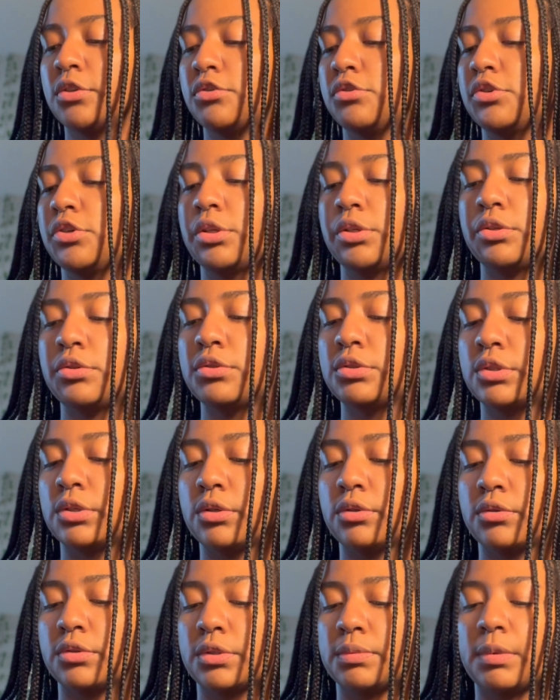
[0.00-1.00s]
You can use
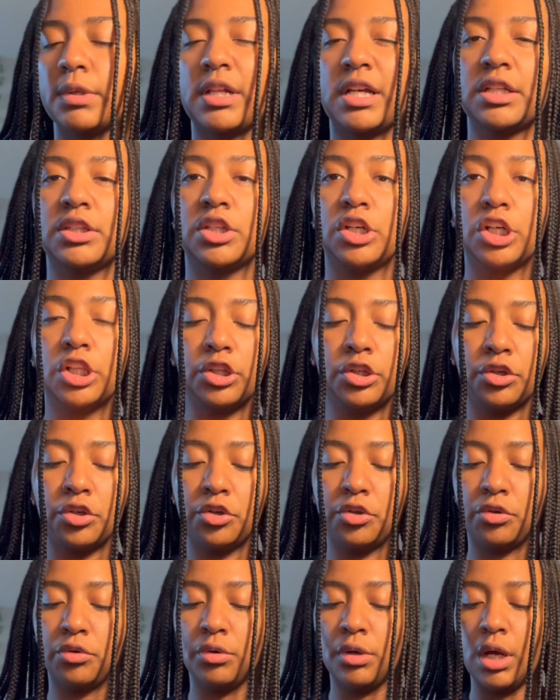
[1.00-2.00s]
those. But like the
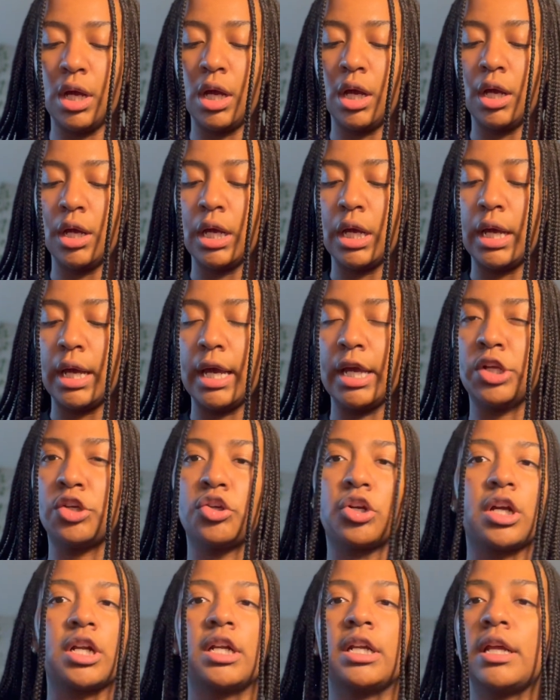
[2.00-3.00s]
glue, and you're
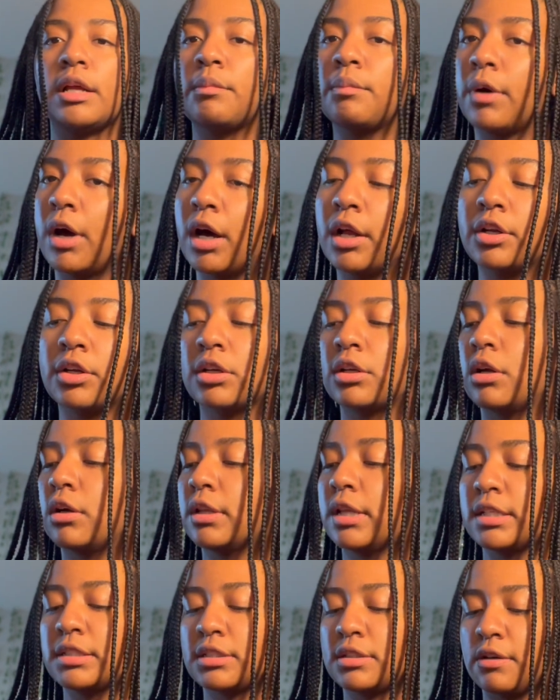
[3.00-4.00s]
going to need a bonder and all
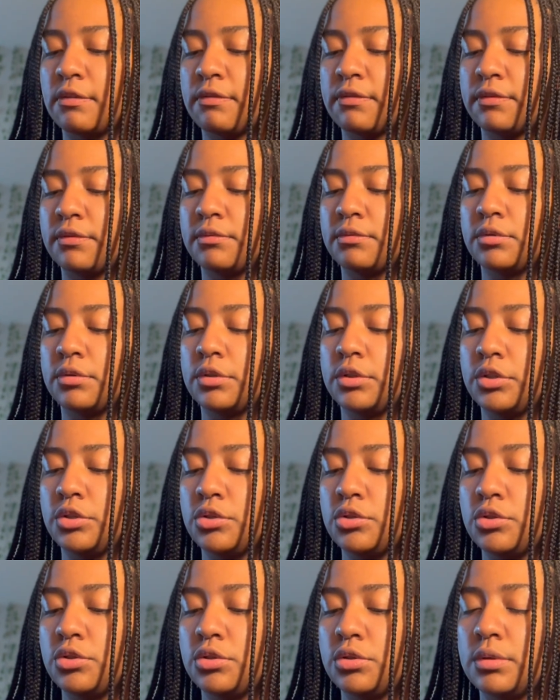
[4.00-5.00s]
that stuff,
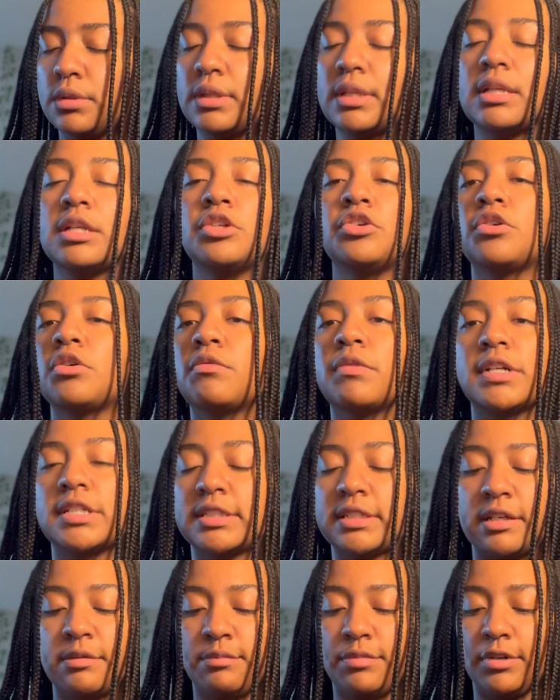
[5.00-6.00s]
you don't want to
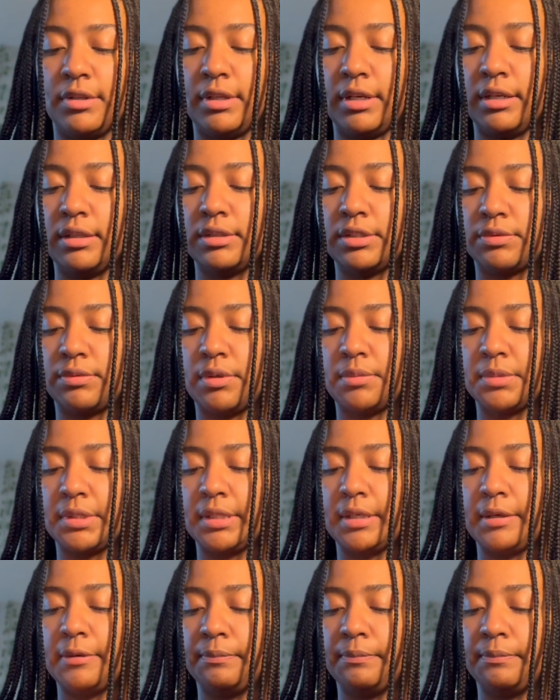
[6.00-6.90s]
skimp on that. That's what I'm saying.